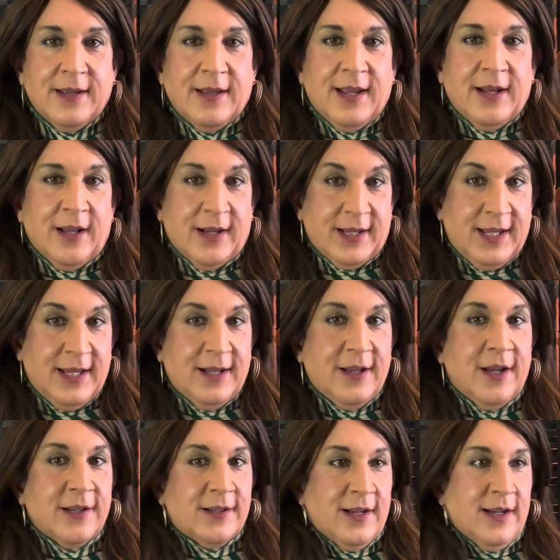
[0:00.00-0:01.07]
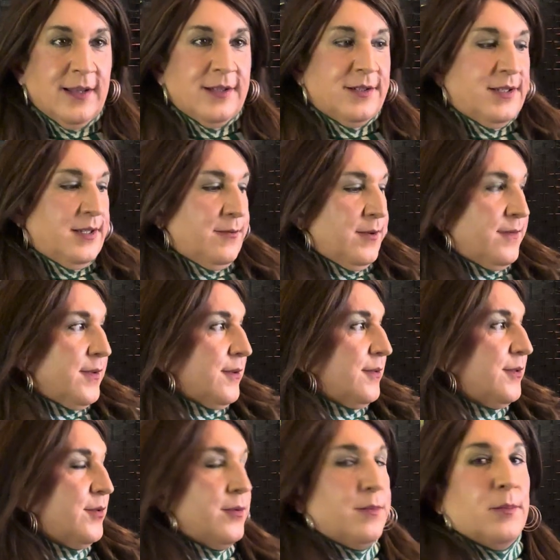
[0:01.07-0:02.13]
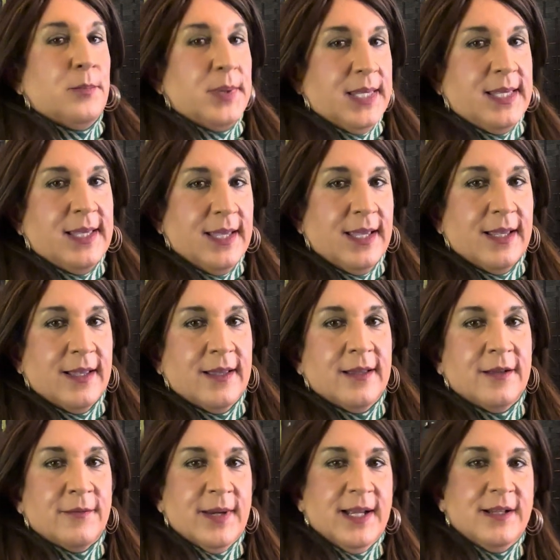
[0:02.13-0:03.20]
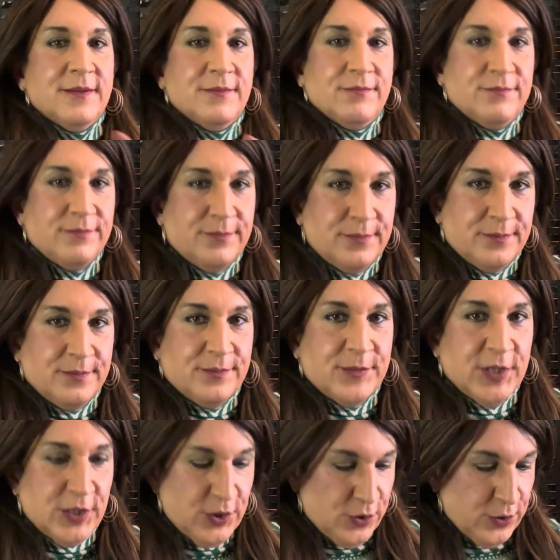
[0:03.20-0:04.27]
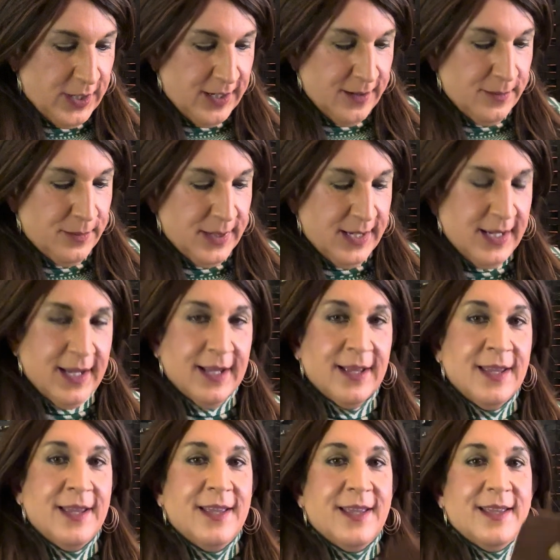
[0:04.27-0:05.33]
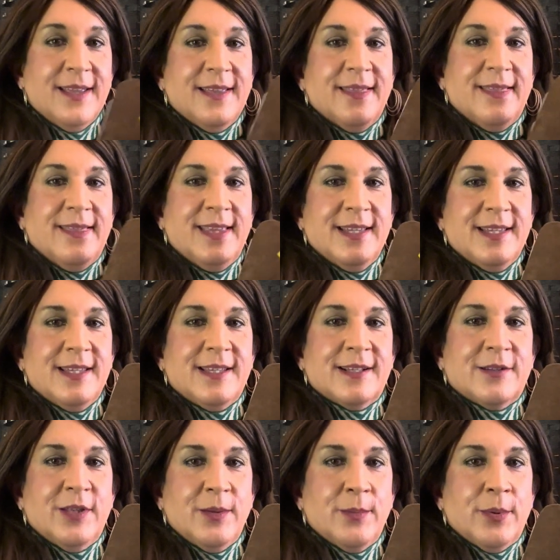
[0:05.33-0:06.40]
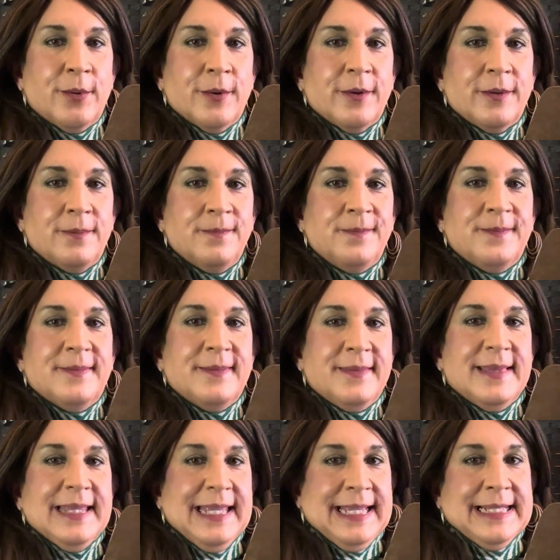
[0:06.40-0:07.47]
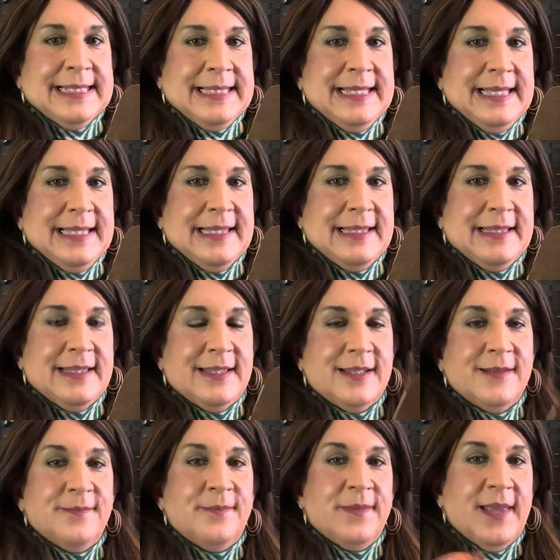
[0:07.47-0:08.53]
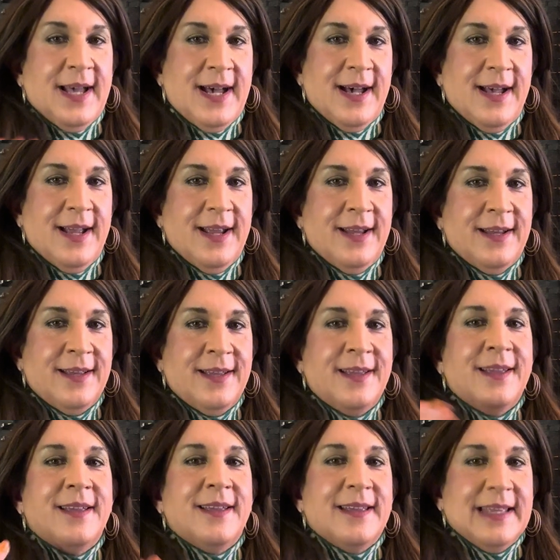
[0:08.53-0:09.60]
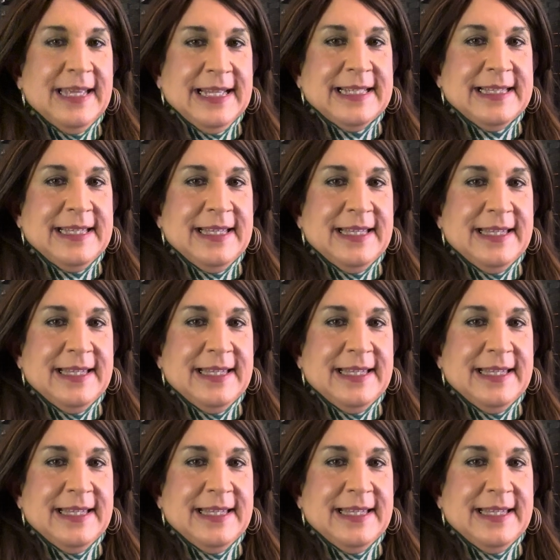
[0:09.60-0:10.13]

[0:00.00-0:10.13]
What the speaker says: And again, ontology refers to being, right? Just straight up being. This clipboard exists. I exist.